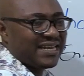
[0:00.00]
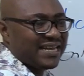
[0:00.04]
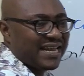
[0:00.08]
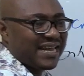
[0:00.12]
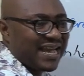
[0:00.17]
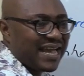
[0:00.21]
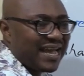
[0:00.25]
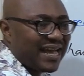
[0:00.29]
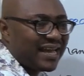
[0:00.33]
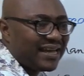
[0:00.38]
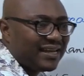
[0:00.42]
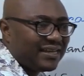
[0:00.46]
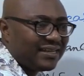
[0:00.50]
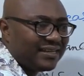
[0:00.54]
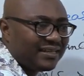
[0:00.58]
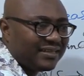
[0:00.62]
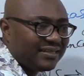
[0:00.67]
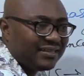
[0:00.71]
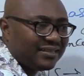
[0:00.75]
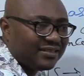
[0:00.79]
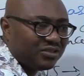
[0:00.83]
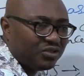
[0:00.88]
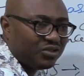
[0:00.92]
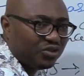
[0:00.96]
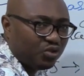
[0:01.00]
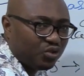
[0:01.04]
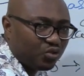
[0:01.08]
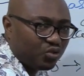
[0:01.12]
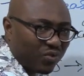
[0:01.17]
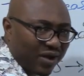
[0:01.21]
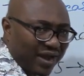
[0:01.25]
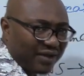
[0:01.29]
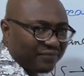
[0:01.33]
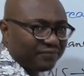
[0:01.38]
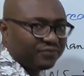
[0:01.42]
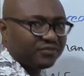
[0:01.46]
they are
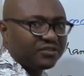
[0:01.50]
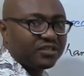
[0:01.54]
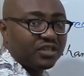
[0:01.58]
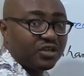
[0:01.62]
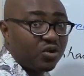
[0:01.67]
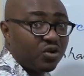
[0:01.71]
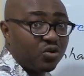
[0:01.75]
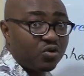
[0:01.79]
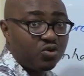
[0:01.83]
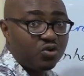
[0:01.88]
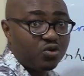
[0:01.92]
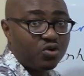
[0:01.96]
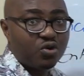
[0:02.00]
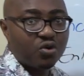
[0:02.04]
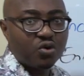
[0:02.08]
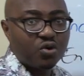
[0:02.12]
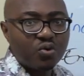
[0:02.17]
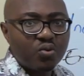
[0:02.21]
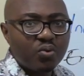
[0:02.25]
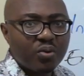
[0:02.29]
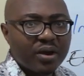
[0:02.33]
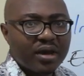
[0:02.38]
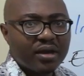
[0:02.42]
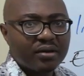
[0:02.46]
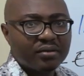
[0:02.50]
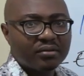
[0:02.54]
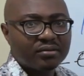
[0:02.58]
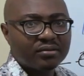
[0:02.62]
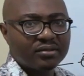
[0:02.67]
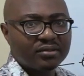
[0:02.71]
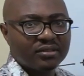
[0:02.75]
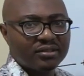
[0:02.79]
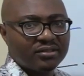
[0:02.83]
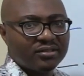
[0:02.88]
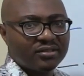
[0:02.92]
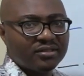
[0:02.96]
dwarfed. They don't grow well.
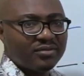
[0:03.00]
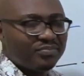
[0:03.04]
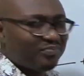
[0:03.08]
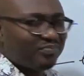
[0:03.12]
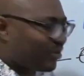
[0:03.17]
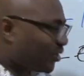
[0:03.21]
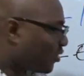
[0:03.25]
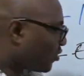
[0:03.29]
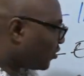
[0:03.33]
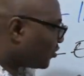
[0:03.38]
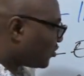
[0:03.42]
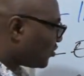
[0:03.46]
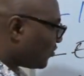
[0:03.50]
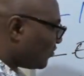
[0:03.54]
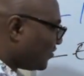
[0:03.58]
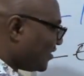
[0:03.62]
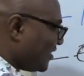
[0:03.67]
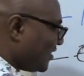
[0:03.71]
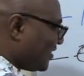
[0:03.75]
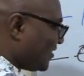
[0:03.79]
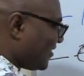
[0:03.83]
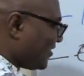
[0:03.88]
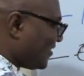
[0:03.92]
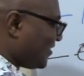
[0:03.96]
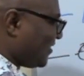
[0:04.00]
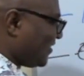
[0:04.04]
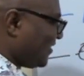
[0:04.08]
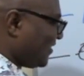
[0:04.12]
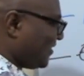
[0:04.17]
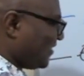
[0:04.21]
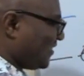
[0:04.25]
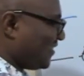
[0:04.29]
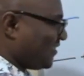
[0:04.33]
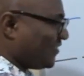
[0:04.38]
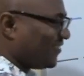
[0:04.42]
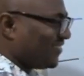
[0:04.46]
because of this
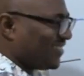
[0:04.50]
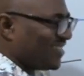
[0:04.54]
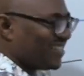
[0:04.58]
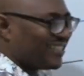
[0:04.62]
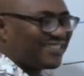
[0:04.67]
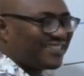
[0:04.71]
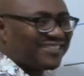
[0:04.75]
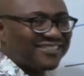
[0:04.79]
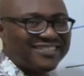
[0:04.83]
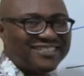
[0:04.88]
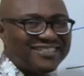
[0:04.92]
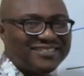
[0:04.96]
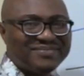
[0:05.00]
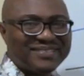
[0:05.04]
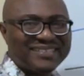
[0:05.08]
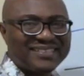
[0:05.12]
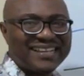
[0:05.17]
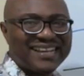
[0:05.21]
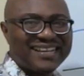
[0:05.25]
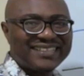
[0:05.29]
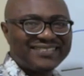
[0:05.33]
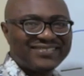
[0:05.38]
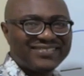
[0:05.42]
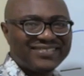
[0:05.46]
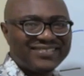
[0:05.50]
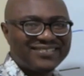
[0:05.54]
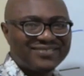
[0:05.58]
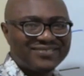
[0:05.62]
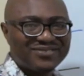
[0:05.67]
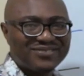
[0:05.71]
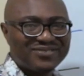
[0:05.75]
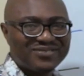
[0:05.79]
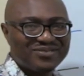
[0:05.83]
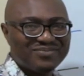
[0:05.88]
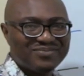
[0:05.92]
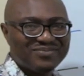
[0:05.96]
relationship it has with
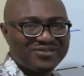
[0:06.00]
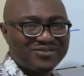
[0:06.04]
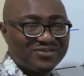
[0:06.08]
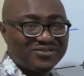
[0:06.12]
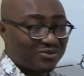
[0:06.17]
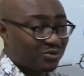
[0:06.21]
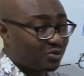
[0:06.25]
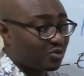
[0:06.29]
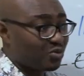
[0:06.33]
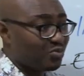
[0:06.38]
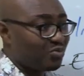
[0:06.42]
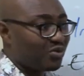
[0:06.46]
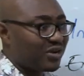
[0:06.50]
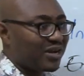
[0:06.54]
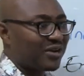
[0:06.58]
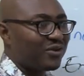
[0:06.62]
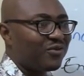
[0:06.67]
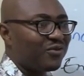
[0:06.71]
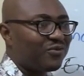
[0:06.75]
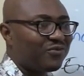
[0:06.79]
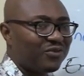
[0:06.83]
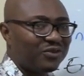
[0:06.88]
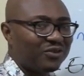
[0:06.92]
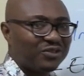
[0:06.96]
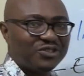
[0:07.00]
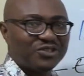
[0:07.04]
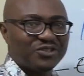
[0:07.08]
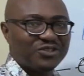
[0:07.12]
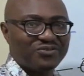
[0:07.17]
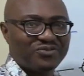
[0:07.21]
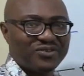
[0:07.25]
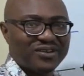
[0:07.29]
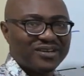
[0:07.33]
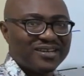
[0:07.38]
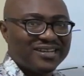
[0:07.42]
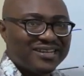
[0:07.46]
growth hormone. Growth hormone cannot function
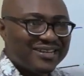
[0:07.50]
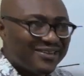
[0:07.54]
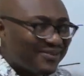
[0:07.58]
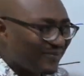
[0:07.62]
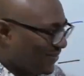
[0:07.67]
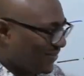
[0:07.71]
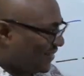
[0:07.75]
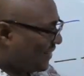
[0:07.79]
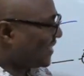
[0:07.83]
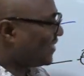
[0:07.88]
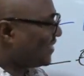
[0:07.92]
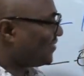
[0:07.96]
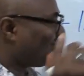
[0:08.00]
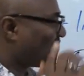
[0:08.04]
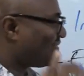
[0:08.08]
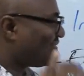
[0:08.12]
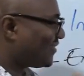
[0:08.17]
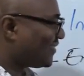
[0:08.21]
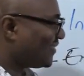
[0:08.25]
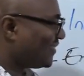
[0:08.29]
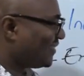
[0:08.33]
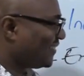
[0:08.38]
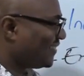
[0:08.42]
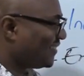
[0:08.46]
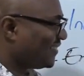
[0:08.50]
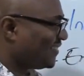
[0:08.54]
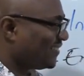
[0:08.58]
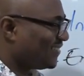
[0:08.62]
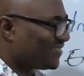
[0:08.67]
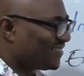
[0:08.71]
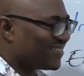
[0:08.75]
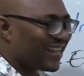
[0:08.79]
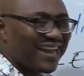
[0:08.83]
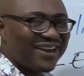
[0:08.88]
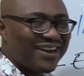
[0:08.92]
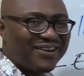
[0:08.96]
well without
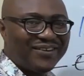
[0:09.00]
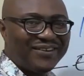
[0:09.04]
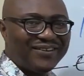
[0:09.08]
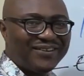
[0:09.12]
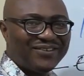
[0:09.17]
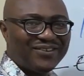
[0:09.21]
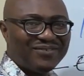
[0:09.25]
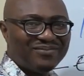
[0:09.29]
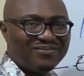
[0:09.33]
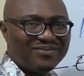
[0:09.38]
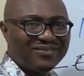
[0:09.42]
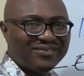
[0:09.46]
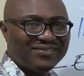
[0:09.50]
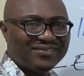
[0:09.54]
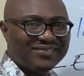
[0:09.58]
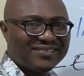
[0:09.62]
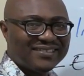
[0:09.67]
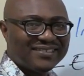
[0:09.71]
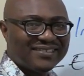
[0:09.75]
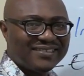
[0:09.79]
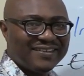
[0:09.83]
thyroid hormones.